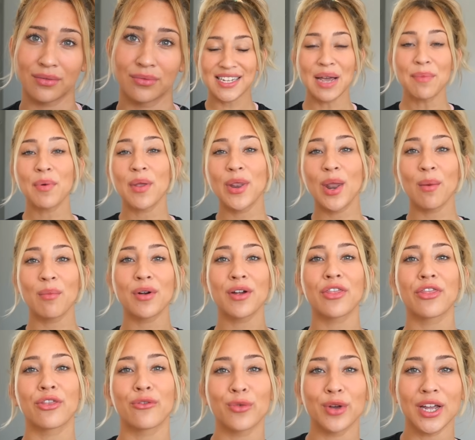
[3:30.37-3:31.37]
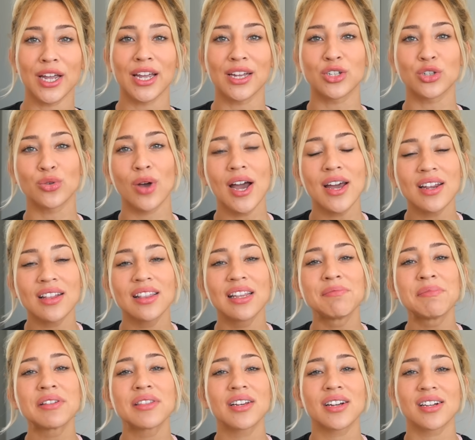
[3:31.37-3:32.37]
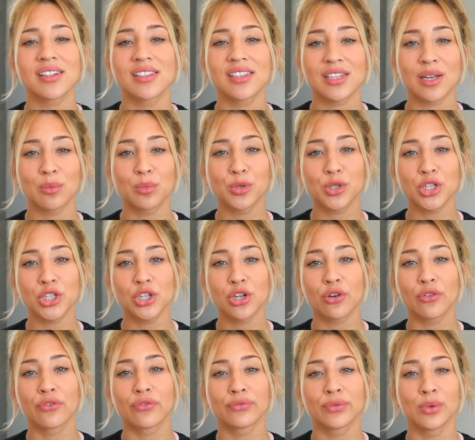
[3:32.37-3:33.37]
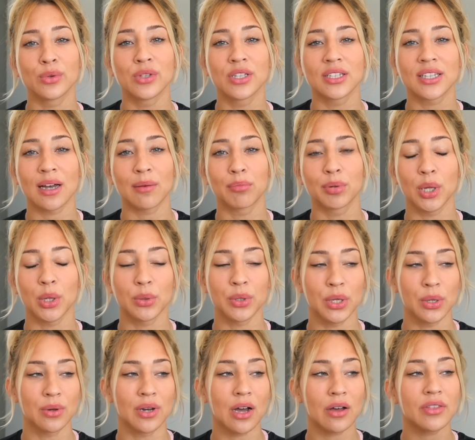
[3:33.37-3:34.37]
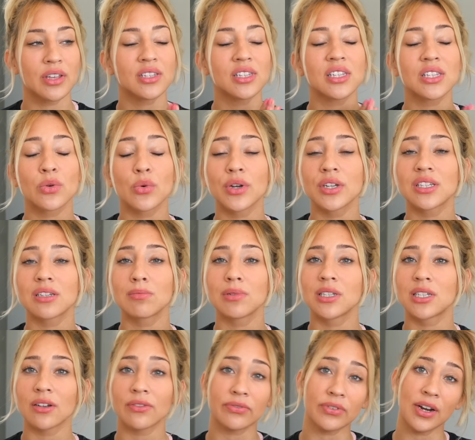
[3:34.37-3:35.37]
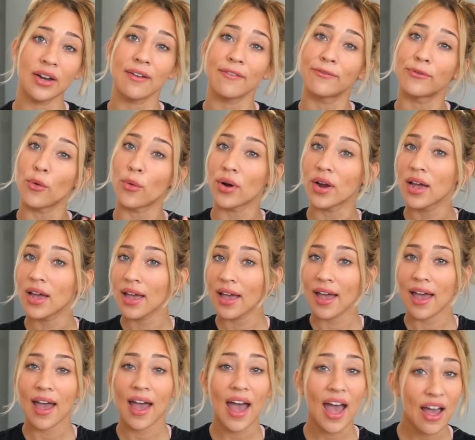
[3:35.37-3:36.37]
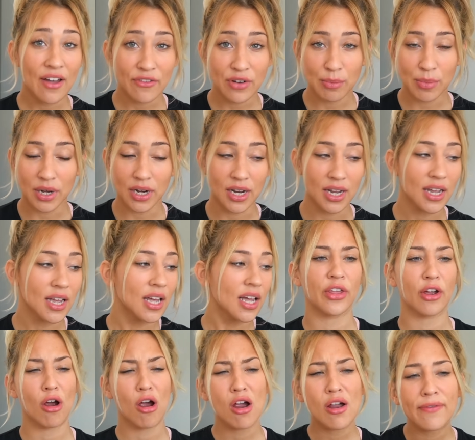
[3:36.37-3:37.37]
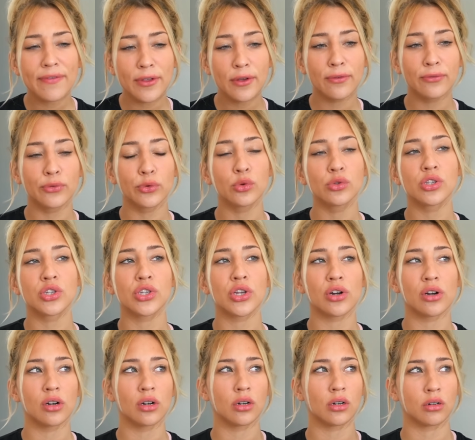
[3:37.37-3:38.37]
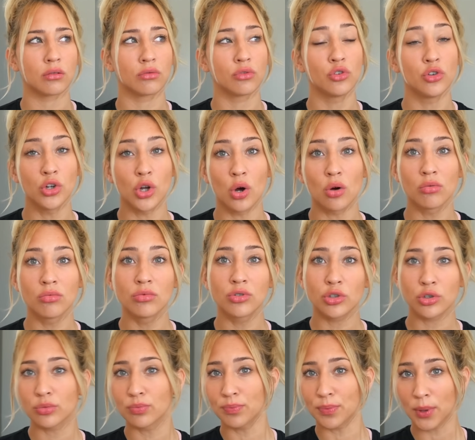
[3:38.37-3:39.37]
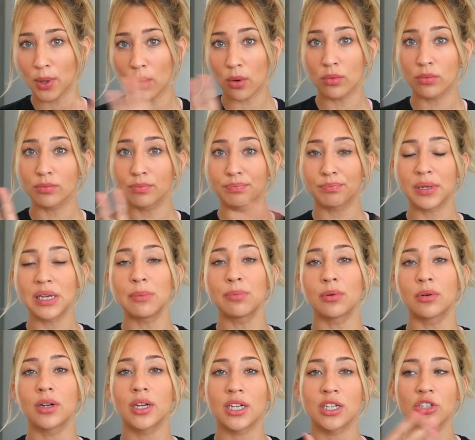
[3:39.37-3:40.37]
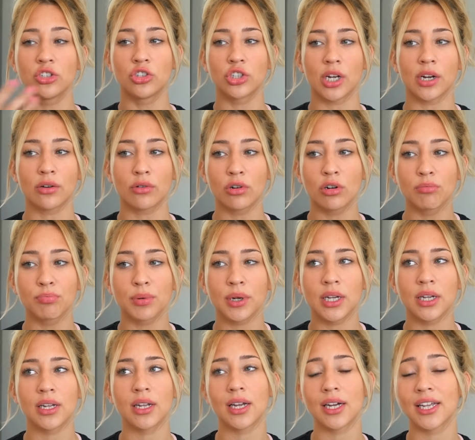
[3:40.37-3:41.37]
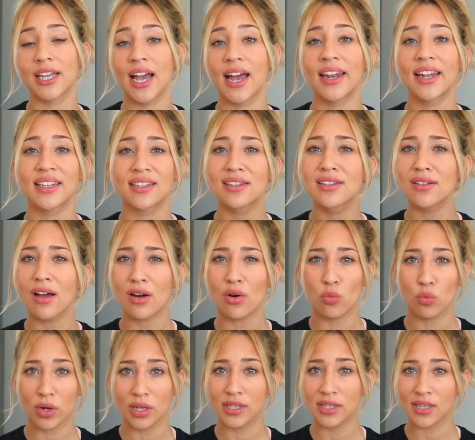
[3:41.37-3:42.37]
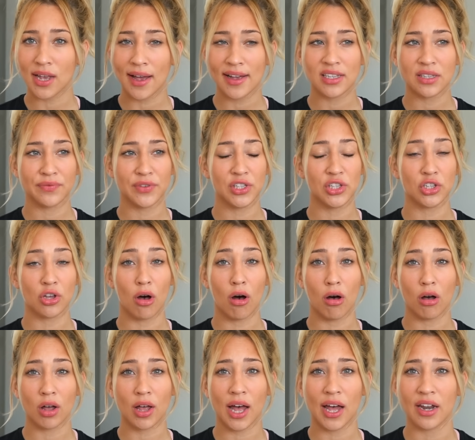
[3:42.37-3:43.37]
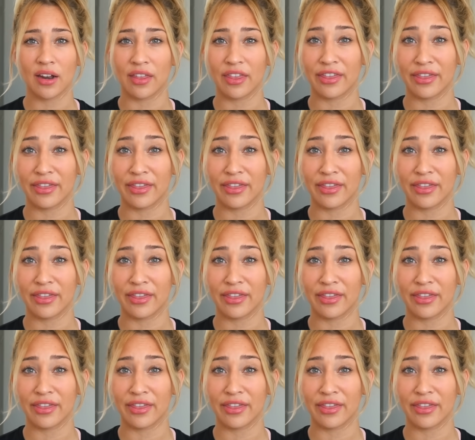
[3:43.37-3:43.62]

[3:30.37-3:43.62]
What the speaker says: Tip number 3, try to limit the consumption of foods that bloat you. Now this is going to be different for everybody. There are a few foods that are known to bloat people in general, but again, this is not a one size fits all kind of